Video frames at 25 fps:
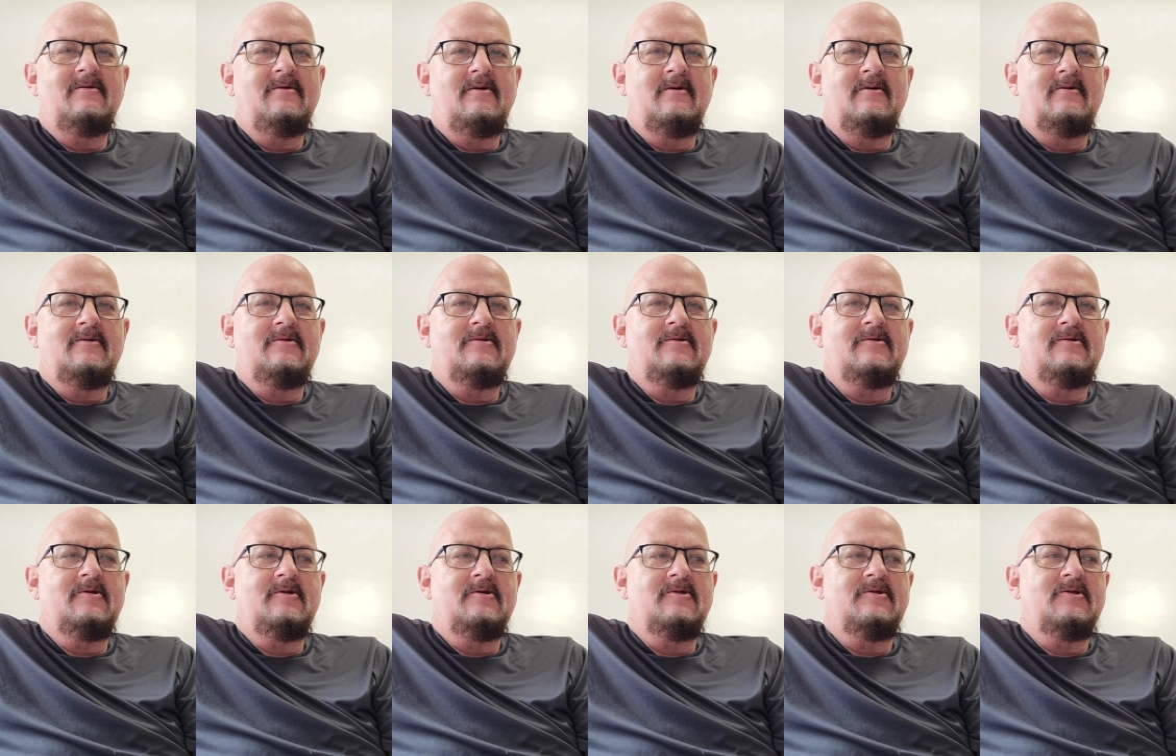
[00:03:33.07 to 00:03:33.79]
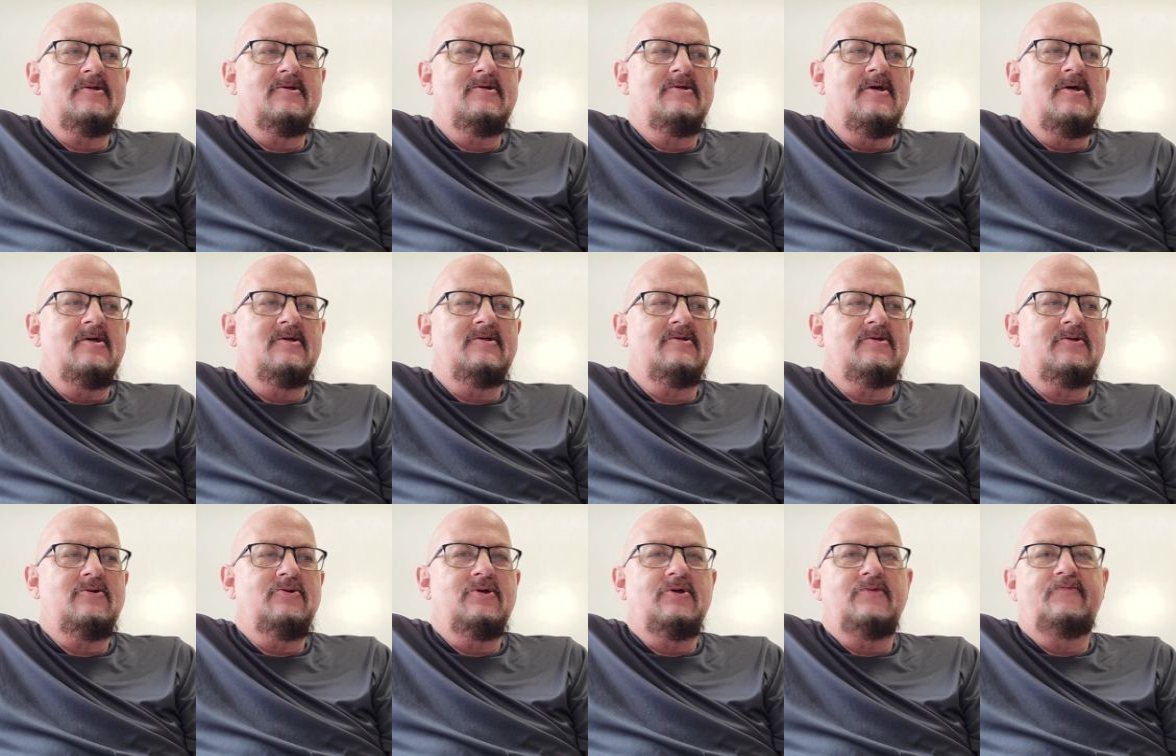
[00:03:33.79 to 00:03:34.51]
It's it's an,
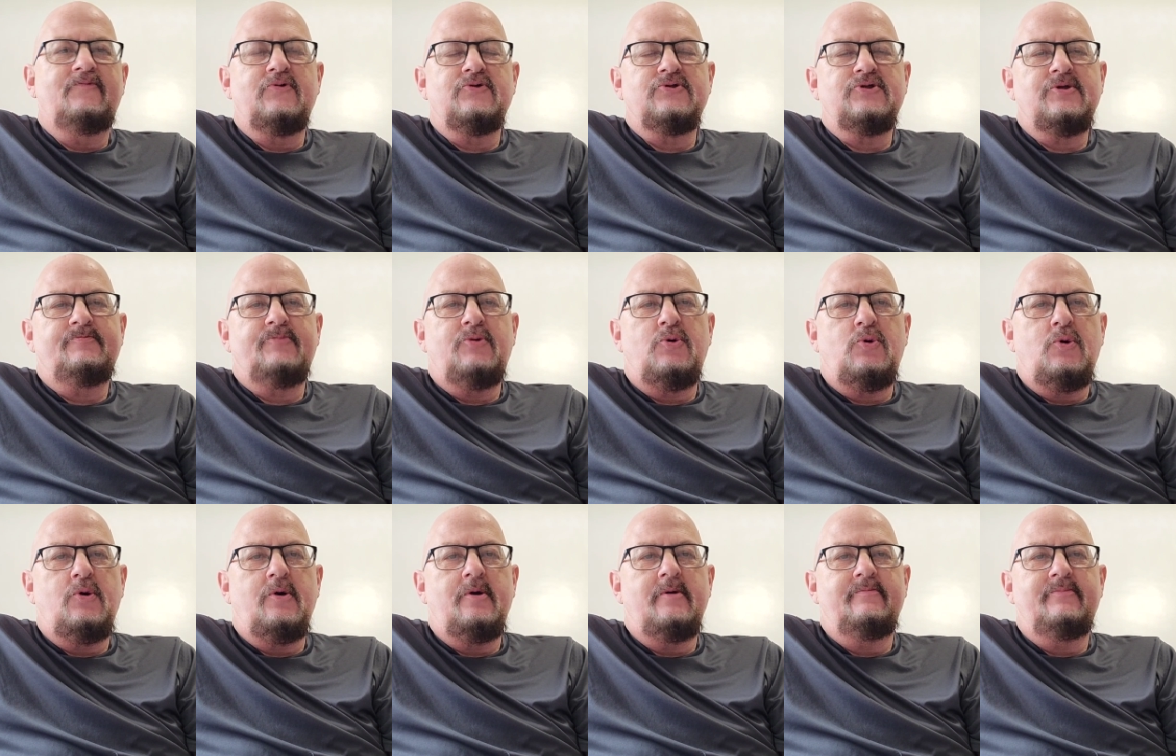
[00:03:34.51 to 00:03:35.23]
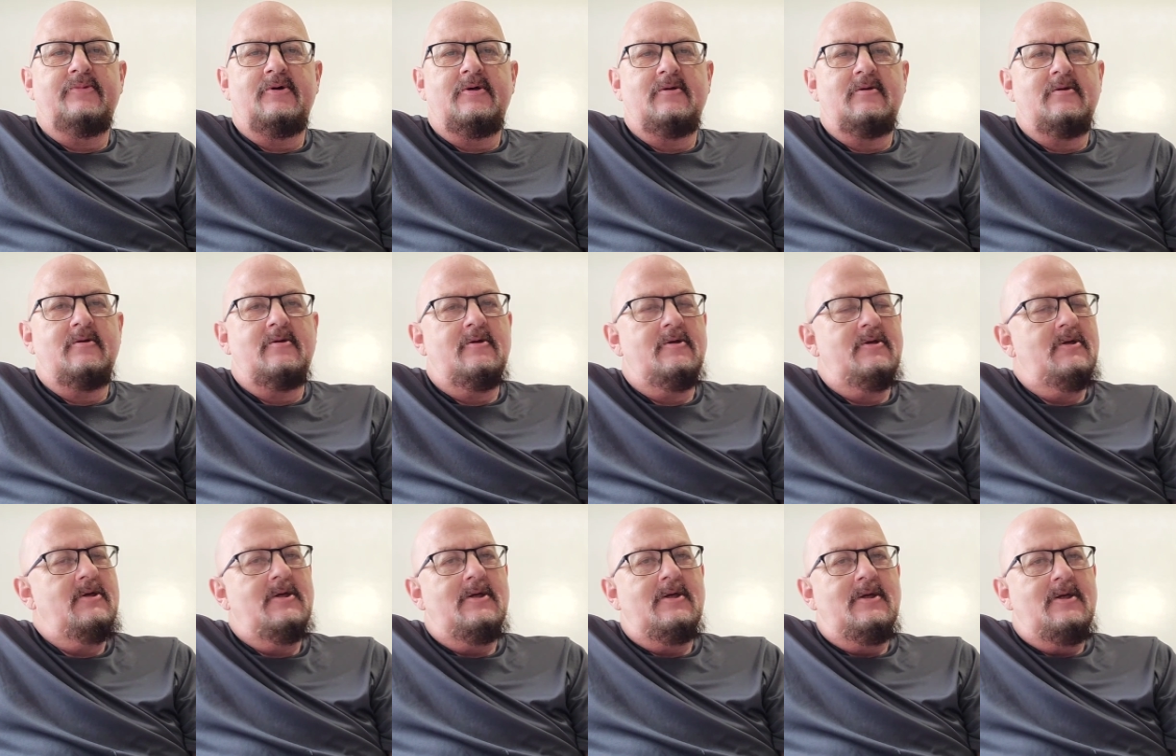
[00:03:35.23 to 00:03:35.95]
it's good for support, but
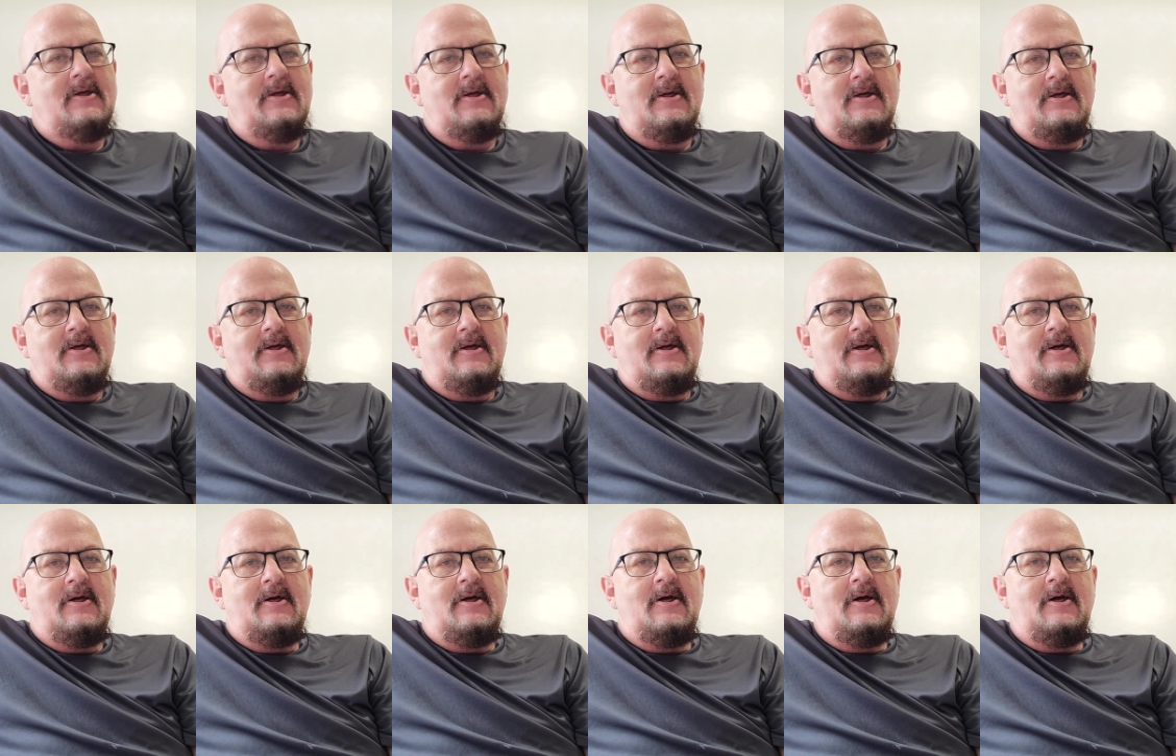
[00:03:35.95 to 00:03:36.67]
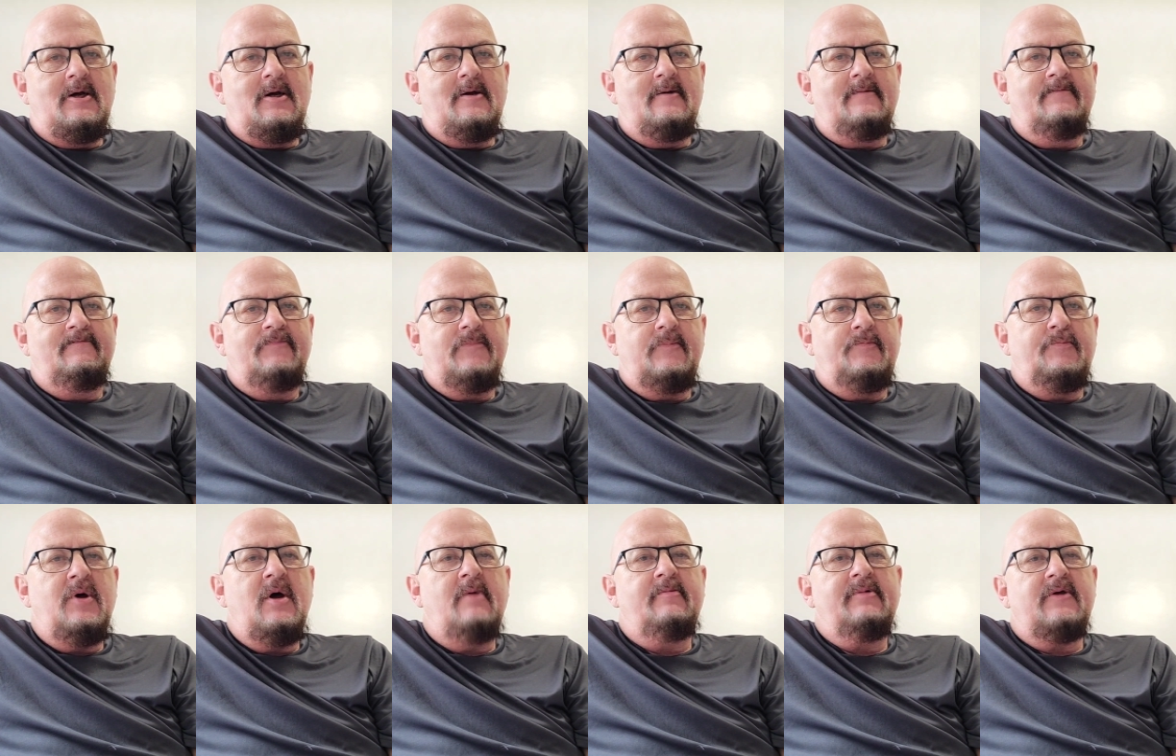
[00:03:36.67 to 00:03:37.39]
uh,
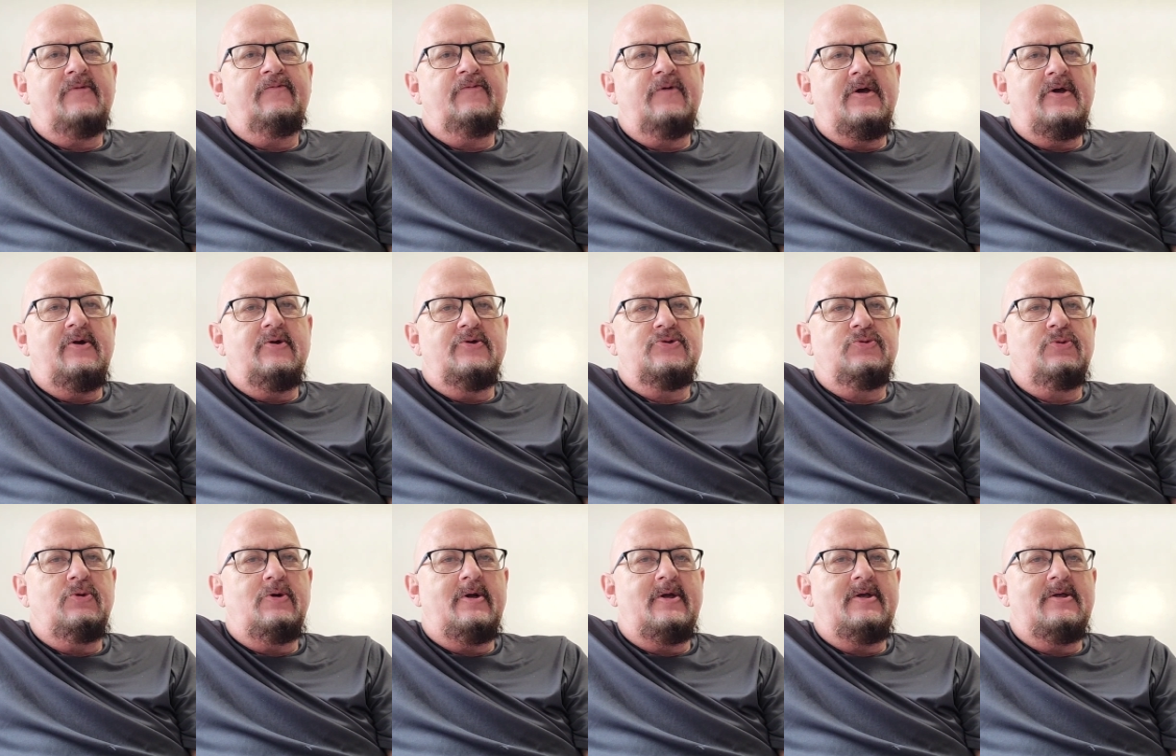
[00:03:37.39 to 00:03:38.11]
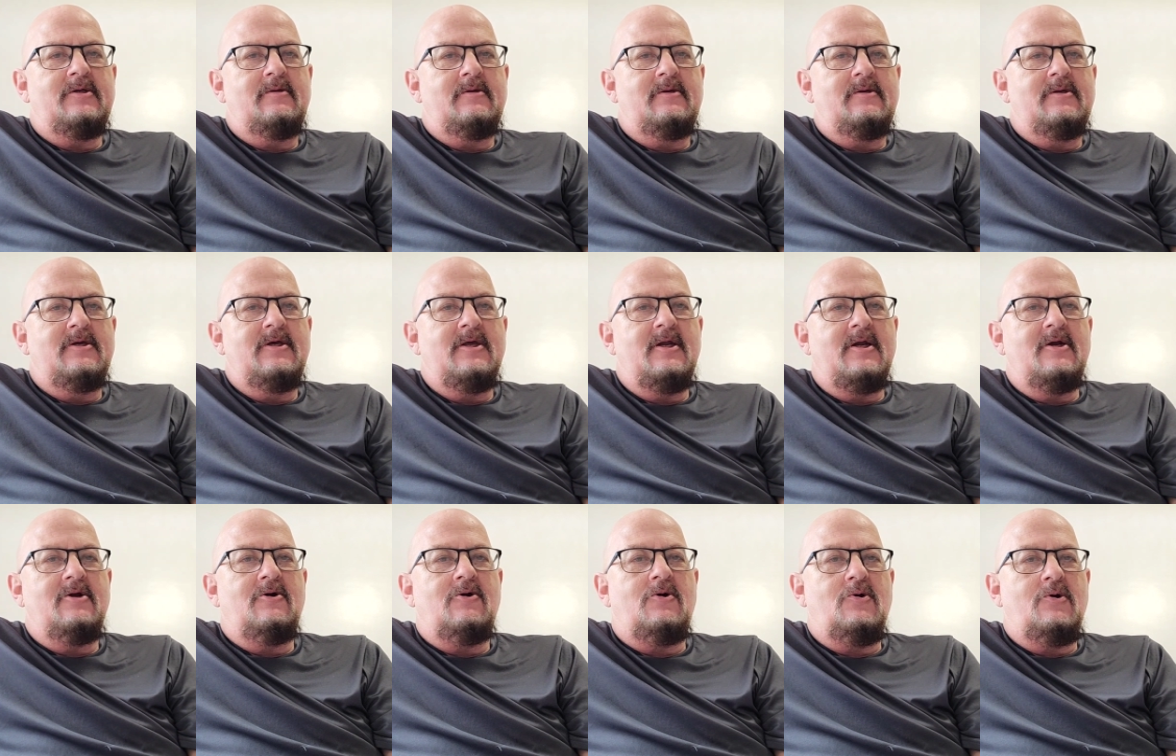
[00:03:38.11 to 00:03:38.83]
public figures really
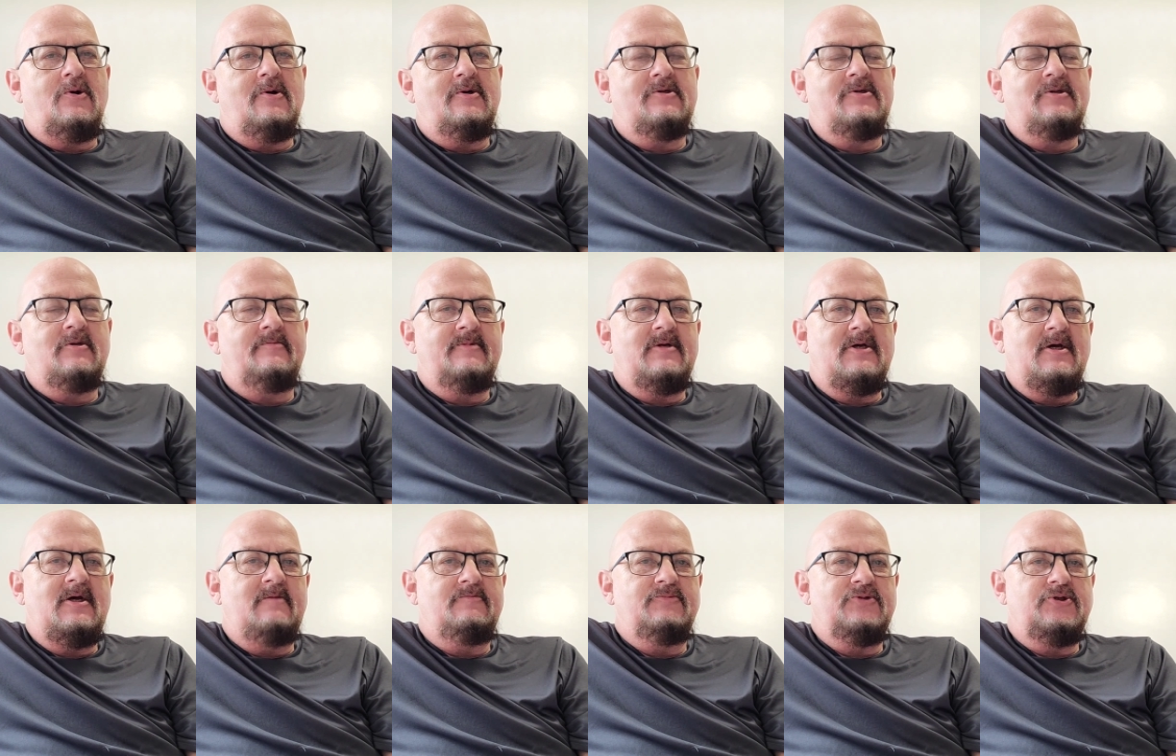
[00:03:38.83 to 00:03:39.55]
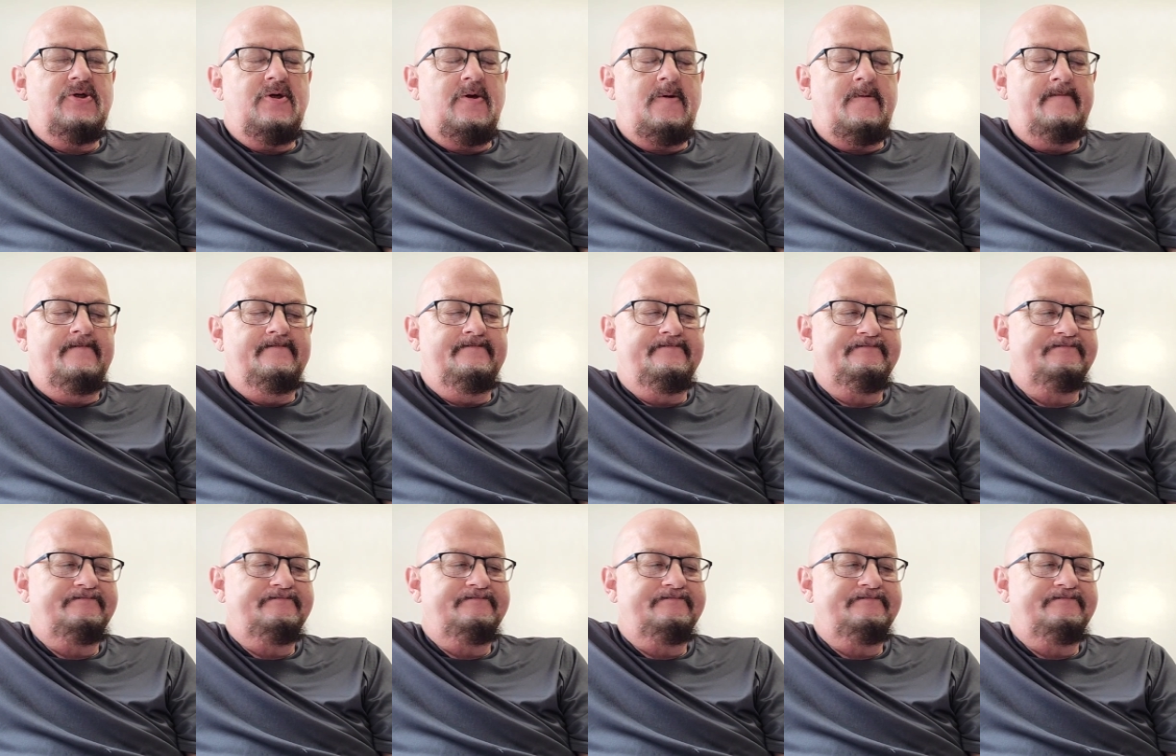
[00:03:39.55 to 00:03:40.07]
get it hard sometimes, you know.